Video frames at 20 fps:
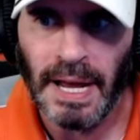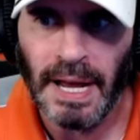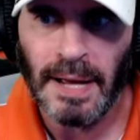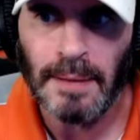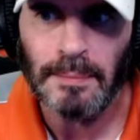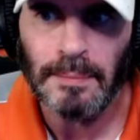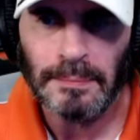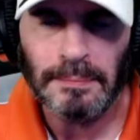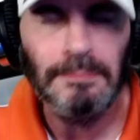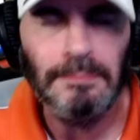
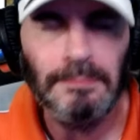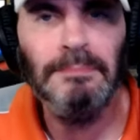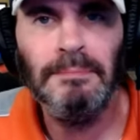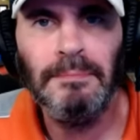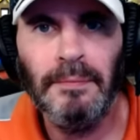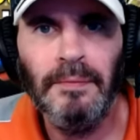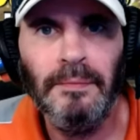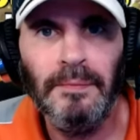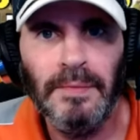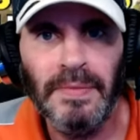Yep.
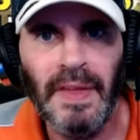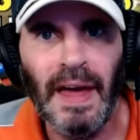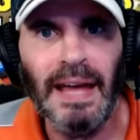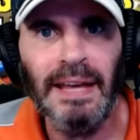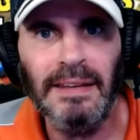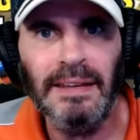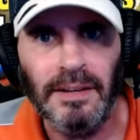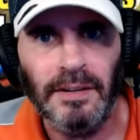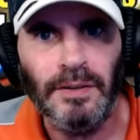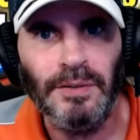
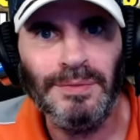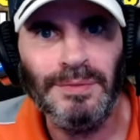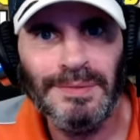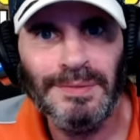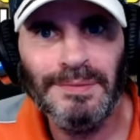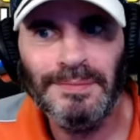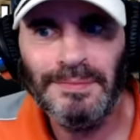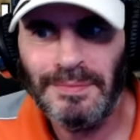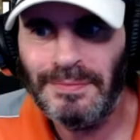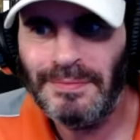Thank you.
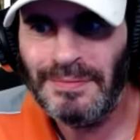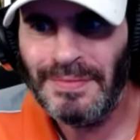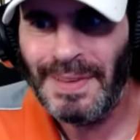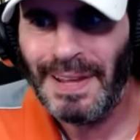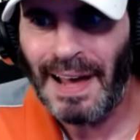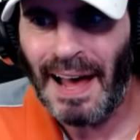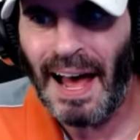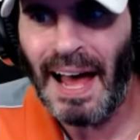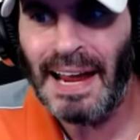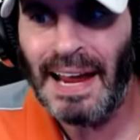
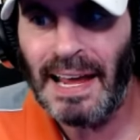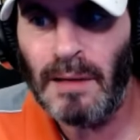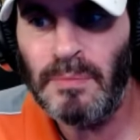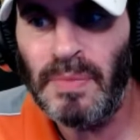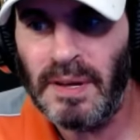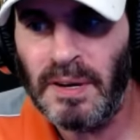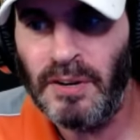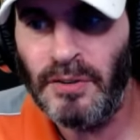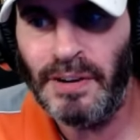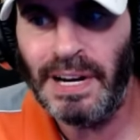I am
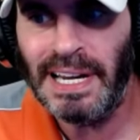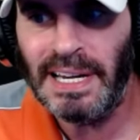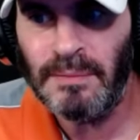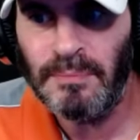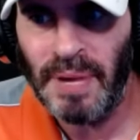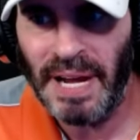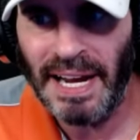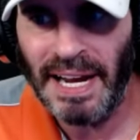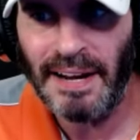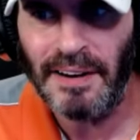the
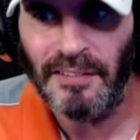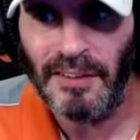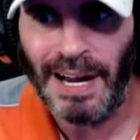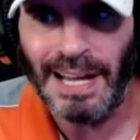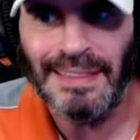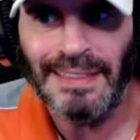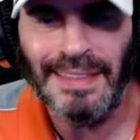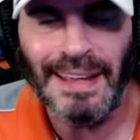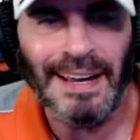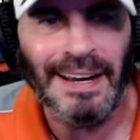green pear
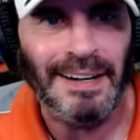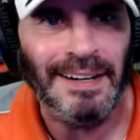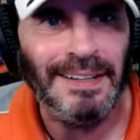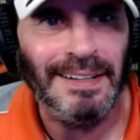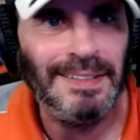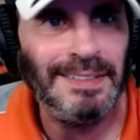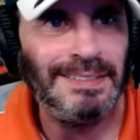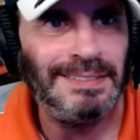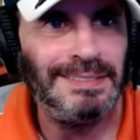right there.